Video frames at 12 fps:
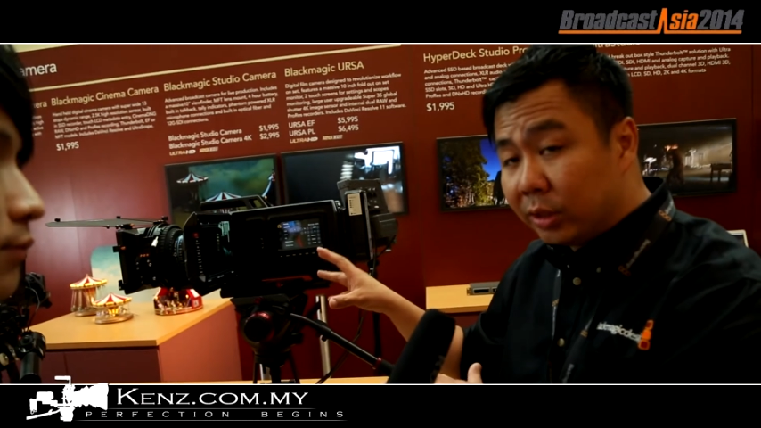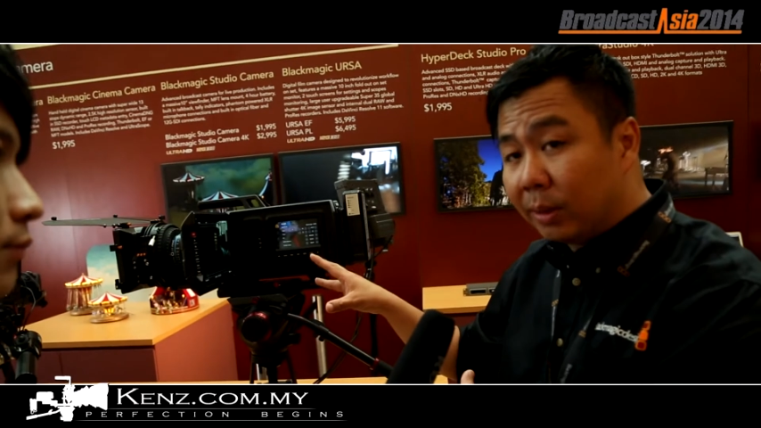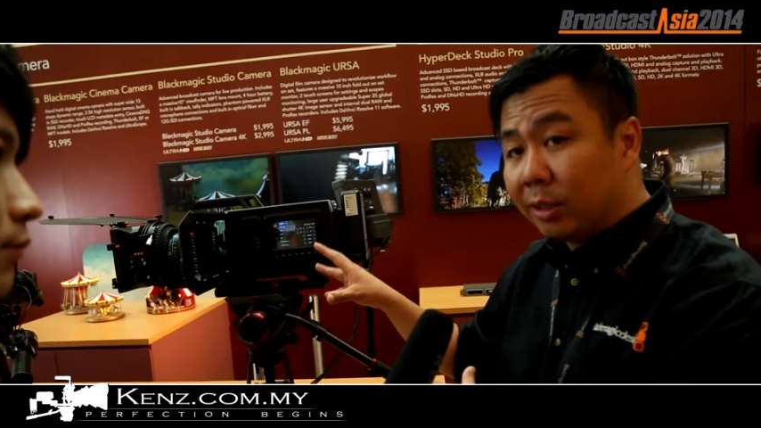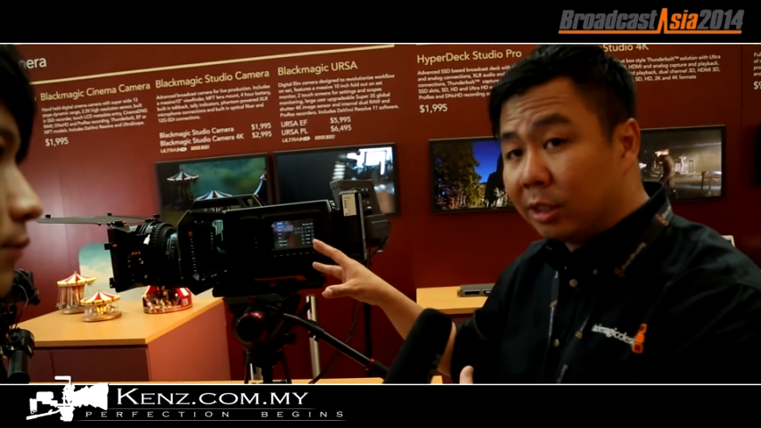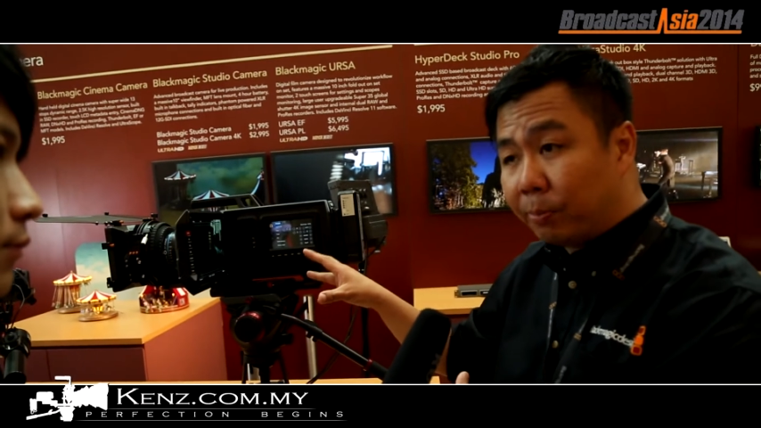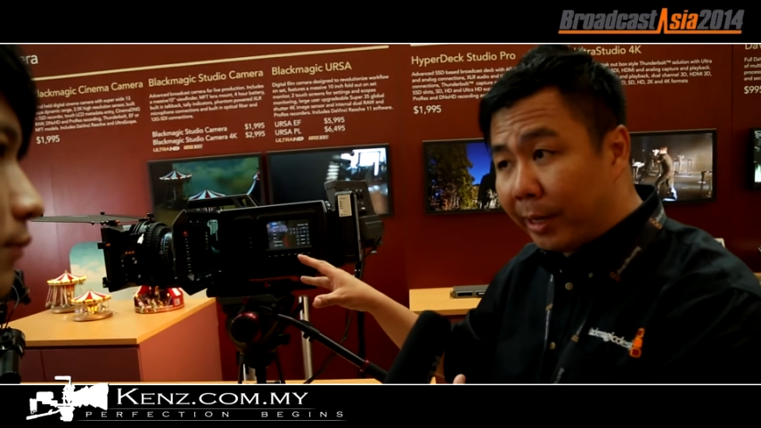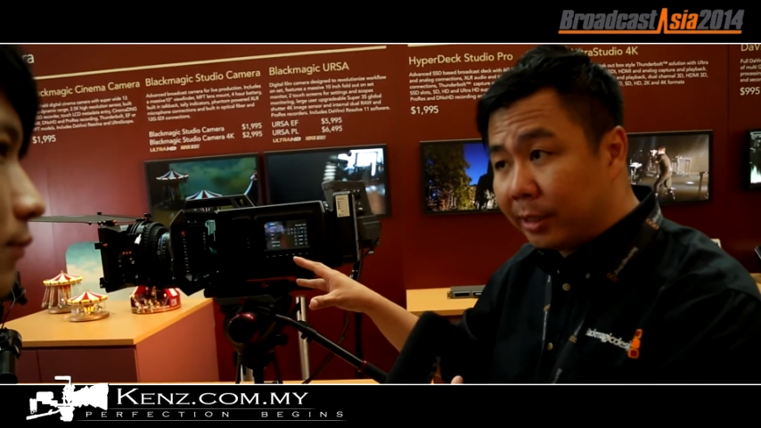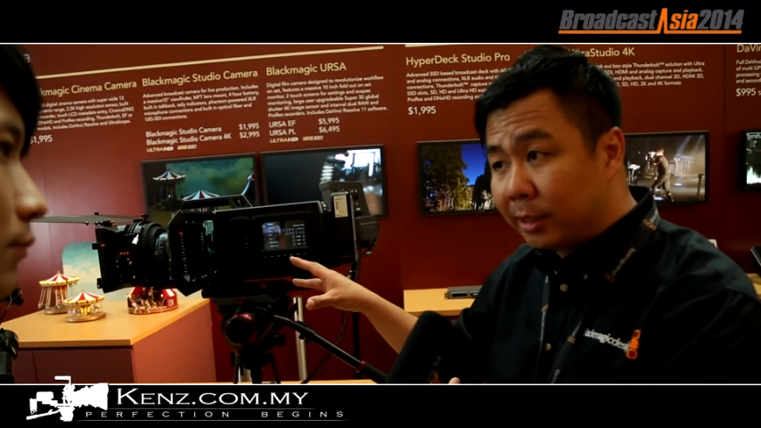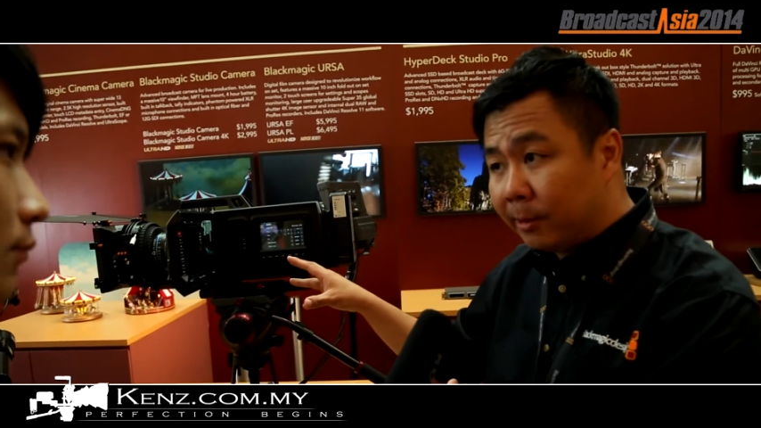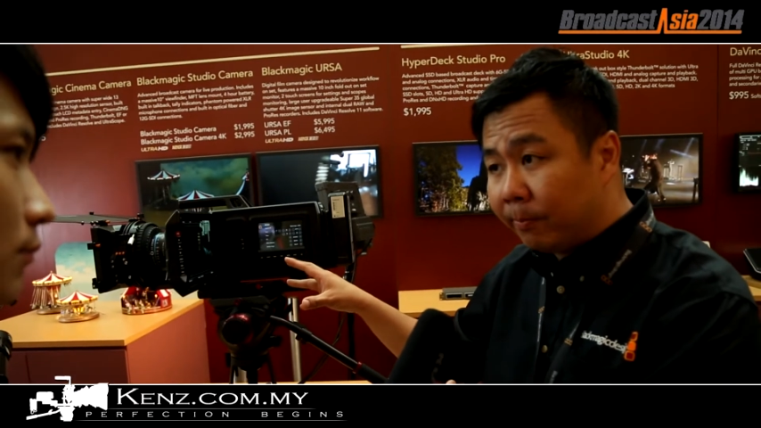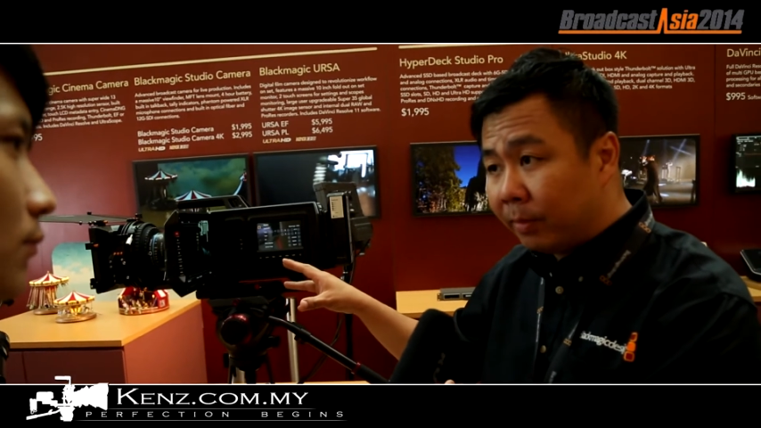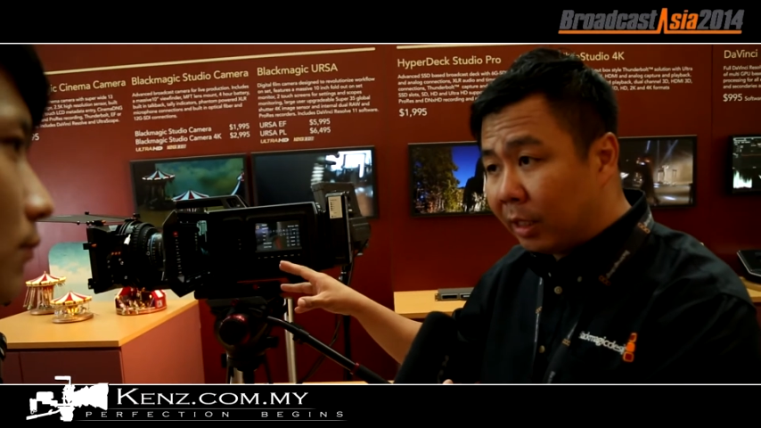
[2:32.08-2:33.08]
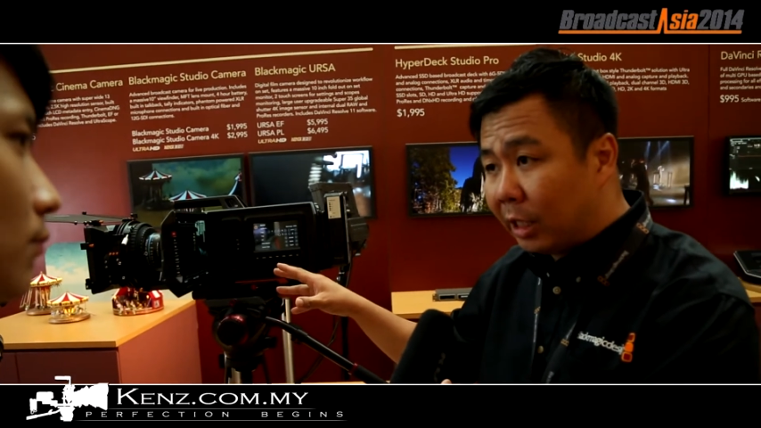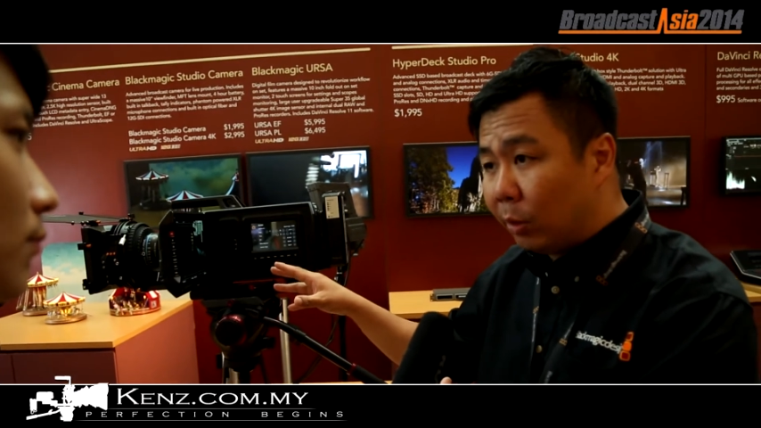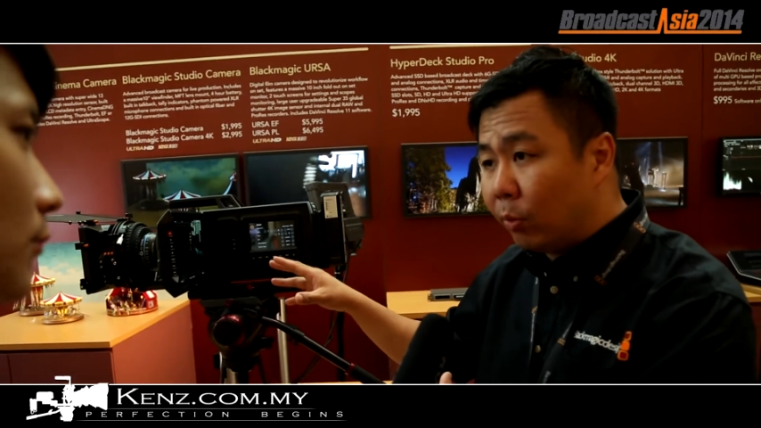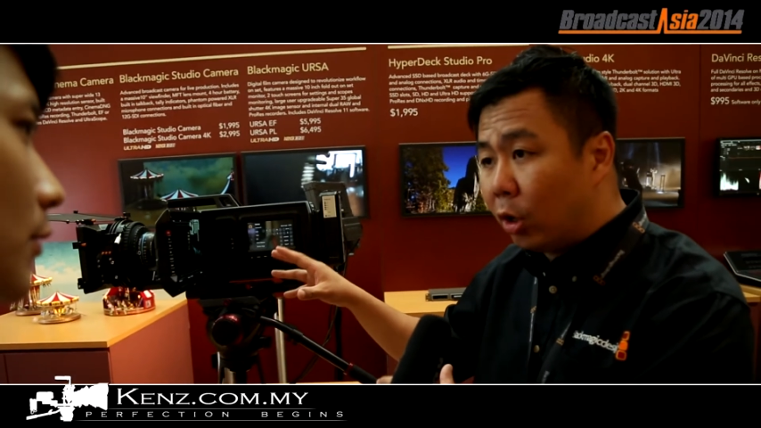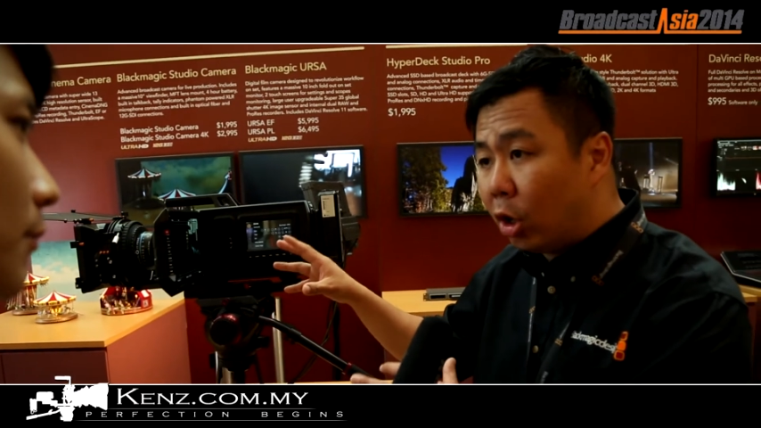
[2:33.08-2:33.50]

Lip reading: up the space, it will